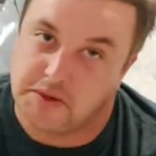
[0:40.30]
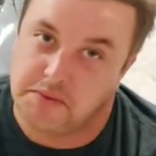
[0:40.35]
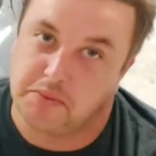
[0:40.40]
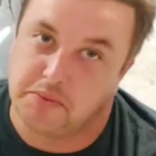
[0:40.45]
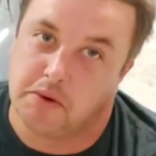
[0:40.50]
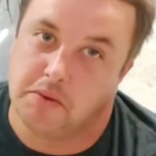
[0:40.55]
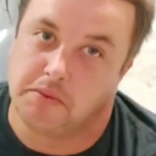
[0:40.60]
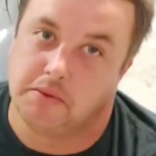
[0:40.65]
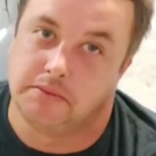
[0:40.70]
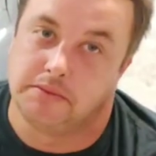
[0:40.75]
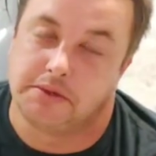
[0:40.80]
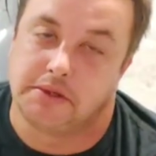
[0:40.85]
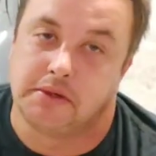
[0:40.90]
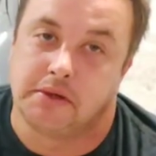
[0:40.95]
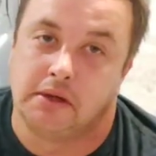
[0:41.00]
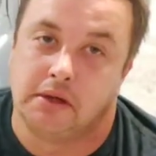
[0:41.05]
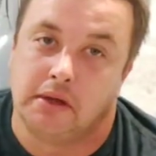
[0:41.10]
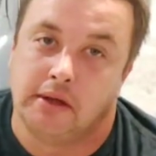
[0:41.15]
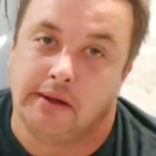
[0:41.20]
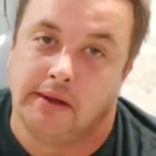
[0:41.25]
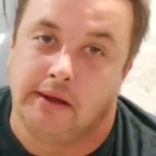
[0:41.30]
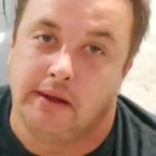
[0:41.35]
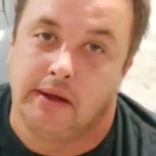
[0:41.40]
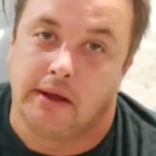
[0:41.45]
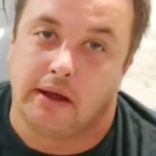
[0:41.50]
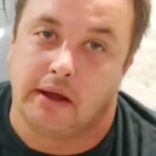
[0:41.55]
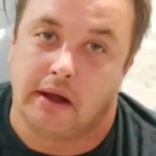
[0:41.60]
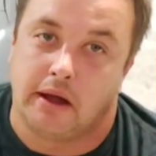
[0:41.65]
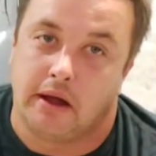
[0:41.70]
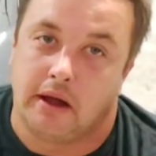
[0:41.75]
me problems.
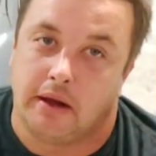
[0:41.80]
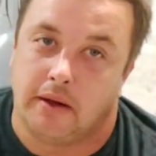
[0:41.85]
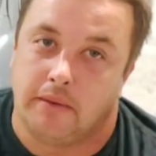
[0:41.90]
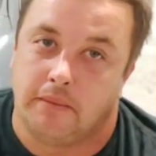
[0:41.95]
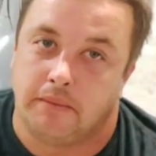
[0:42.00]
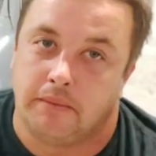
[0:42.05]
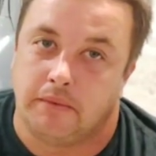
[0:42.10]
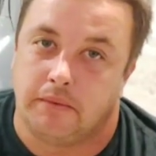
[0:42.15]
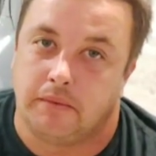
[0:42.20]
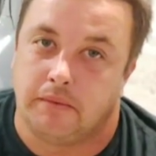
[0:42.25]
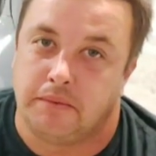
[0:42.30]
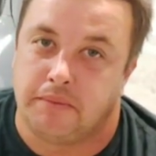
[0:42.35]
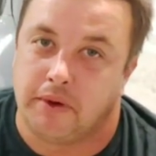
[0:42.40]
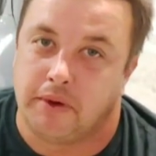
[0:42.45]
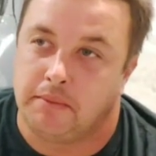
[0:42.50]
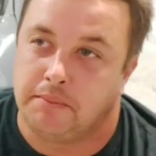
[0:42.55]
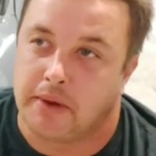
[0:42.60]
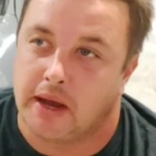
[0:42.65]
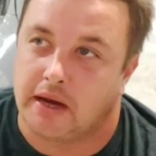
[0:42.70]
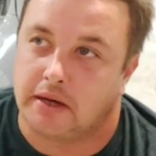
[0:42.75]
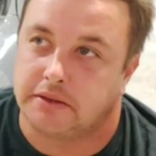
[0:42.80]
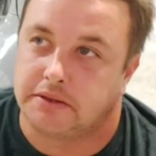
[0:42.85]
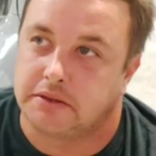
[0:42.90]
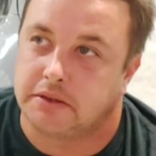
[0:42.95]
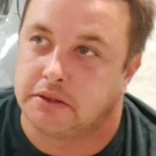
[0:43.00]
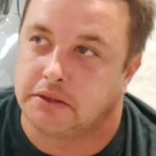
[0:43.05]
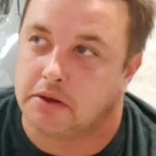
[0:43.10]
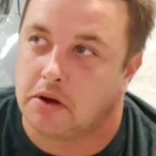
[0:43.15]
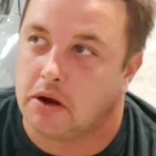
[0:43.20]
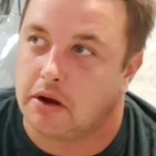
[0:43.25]
We've been back to
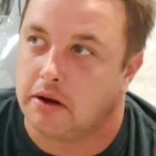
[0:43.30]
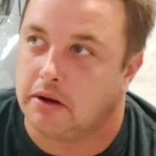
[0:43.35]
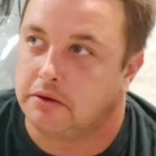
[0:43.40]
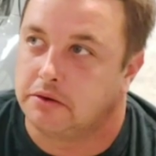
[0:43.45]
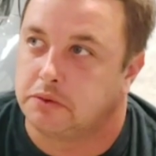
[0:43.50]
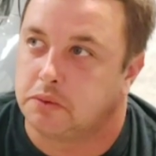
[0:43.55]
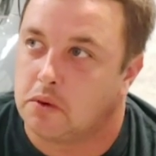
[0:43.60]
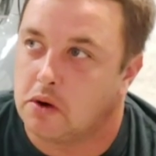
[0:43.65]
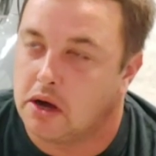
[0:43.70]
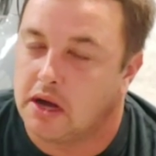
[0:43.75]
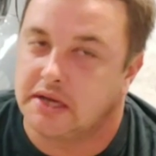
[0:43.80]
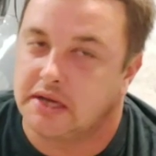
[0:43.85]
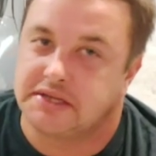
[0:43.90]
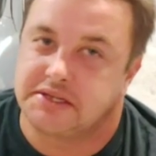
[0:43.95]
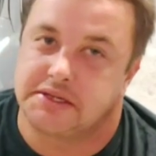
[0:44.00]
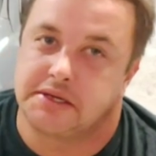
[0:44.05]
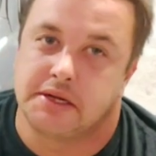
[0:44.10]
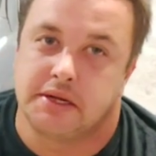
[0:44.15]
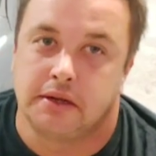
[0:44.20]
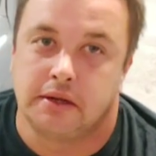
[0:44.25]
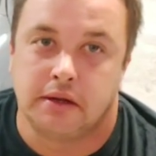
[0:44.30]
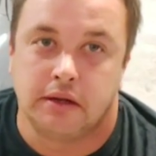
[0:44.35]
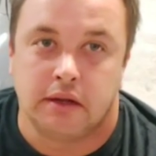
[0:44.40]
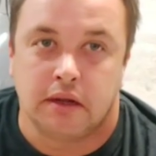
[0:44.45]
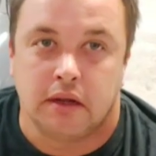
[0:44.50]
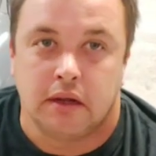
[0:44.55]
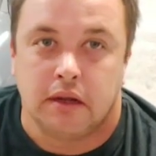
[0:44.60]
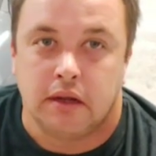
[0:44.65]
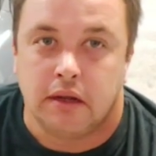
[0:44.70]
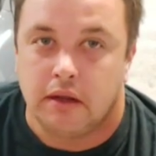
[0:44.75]
the dyno twice.
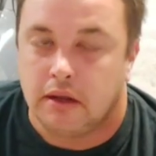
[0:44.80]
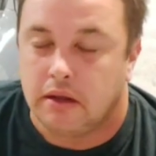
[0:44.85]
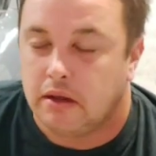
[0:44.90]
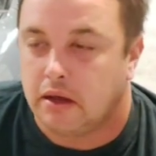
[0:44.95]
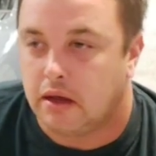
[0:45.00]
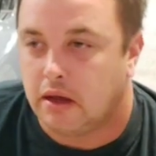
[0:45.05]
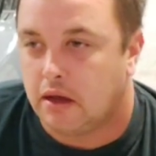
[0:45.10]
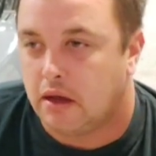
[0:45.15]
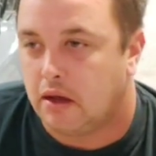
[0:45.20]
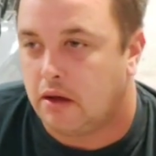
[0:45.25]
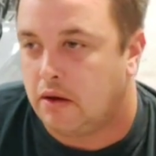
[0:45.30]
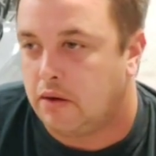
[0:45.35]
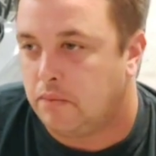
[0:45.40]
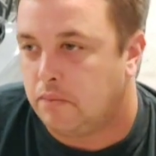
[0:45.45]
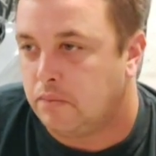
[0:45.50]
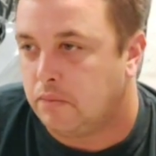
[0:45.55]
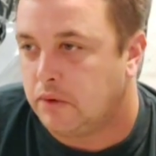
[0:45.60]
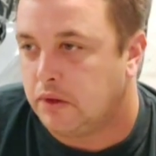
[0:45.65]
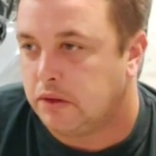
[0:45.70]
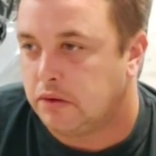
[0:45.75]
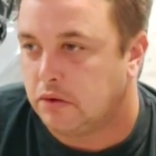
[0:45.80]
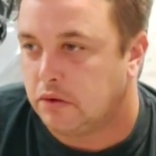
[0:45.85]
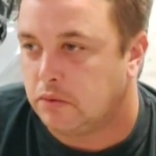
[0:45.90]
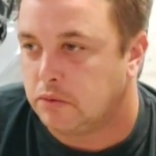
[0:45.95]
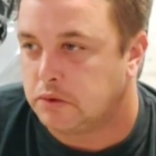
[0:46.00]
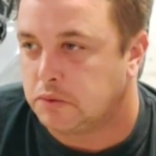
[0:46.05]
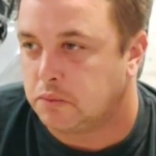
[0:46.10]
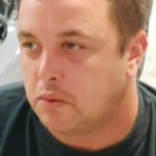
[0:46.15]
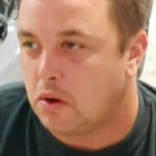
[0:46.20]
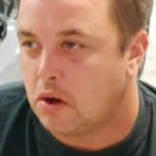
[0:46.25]
We thought it
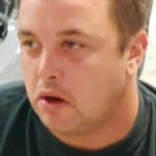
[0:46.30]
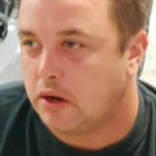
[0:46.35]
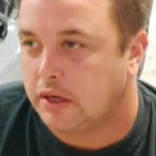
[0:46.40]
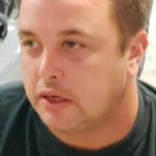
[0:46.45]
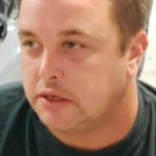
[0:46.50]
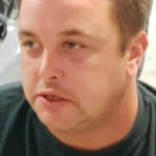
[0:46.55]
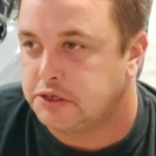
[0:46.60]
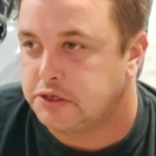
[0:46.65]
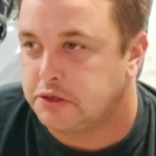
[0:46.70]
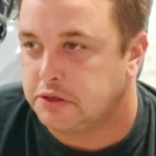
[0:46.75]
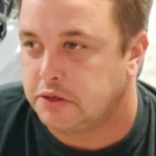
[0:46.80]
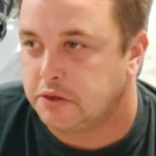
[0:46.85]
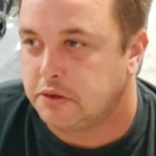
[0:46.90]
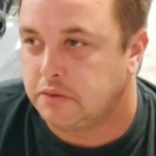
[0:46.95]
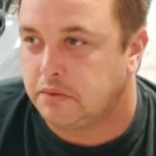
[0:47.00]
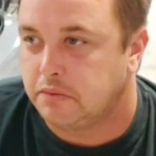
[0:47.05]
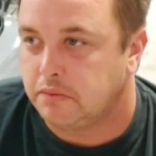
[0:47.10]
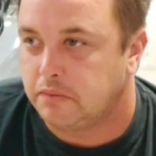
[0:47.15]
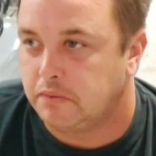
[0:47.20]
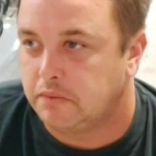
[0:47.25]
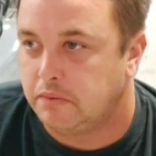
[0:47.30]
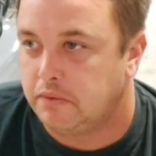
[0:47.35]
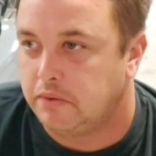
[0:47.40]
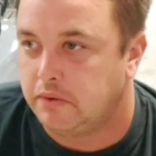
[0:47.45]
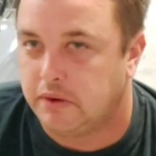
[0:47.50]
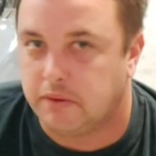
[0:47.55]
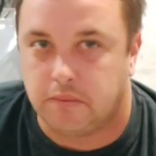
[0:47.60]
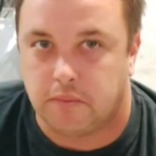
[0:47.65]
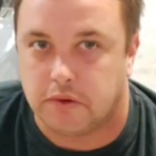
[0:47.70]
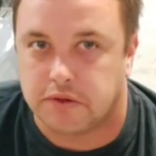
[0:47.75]
was a wiring issue.
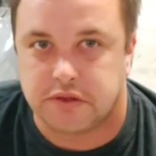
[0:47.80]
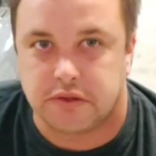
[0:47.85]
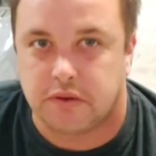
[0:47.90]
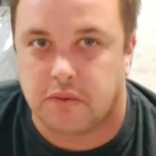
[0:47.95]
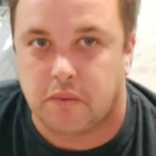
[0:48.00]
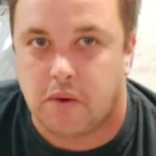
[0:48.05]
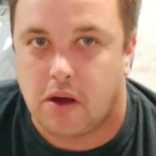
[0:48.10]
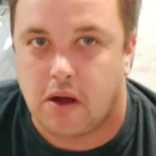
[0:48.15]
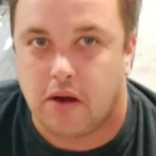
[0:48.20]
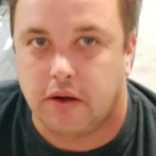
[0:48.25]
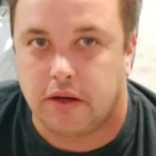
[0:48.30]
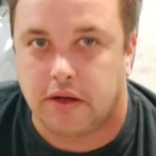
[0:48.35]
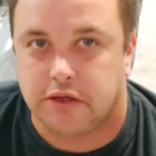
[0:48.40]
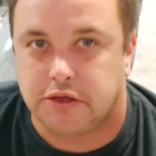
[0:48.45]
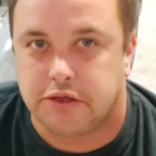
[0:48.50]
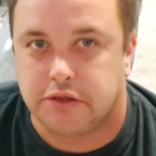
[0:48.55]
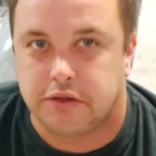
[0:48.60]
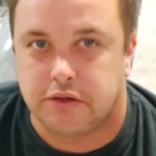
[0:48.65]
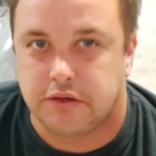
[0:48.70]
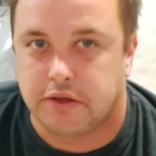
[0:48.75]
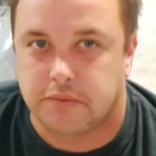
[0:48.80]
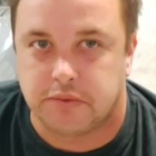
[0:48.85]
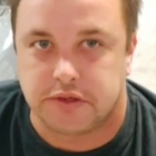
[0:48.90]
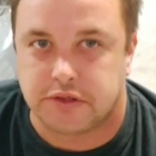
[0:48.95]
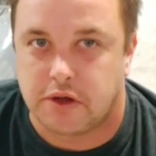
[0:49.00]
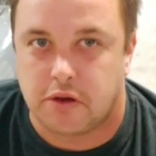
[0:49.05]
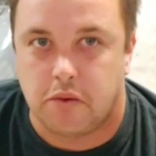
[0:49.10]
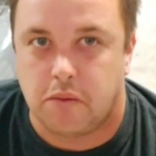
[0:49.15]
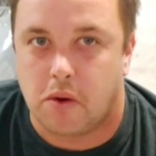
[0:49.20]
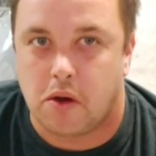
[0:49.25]
It wasn't the wiring issue. There was
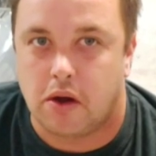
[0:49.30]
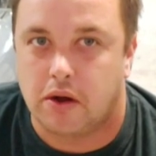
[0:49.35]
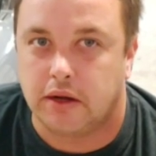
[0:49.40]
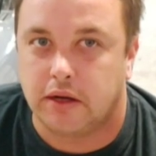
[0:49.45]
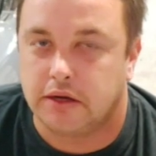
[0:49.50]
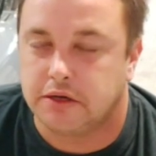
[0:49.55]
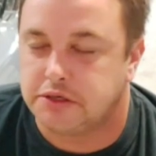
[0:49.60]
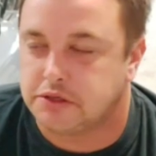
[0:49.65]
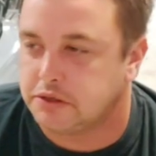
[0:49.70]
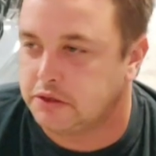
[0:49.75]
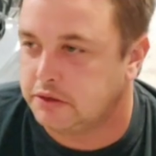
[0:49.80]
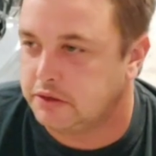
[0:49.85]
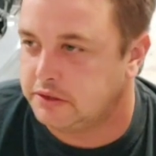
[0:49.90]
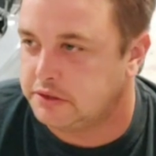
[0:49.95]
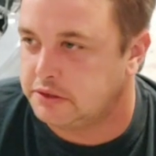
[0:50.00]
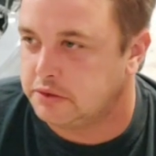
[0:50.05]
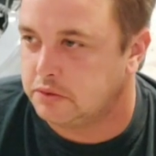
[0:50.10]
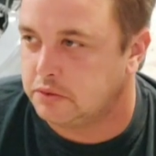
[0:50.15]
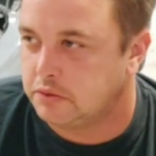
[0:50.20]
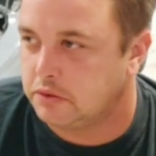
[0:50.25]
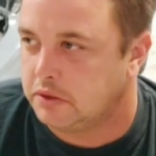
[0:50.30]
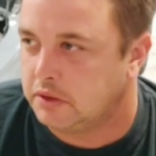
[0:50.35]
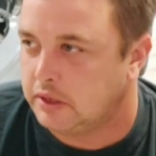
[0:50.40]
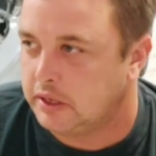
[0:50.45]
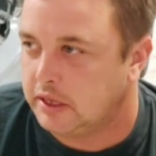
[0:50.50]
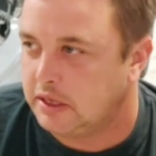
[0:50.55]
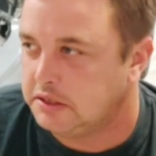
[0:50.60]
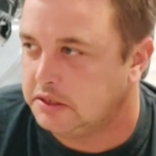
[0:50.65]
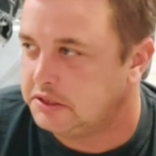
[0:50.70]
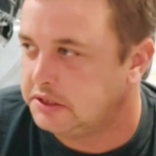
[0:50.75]
no wiring issue. It's all in
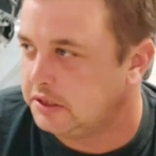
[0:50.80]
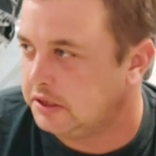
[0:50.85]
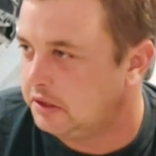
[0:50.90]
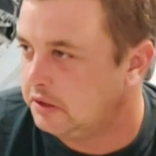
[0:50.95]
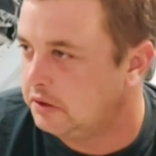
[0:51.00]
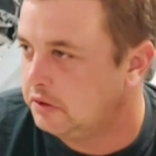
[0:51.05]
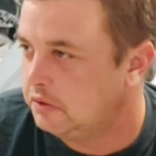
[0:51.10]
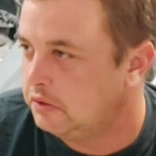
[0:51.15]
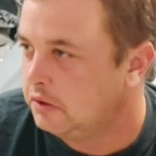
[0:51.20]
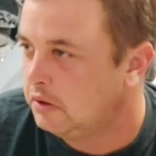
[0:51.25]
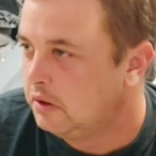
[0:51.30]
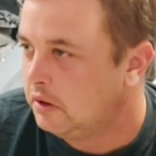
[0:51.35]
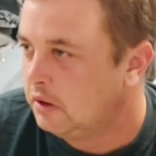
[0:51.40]
the ECU.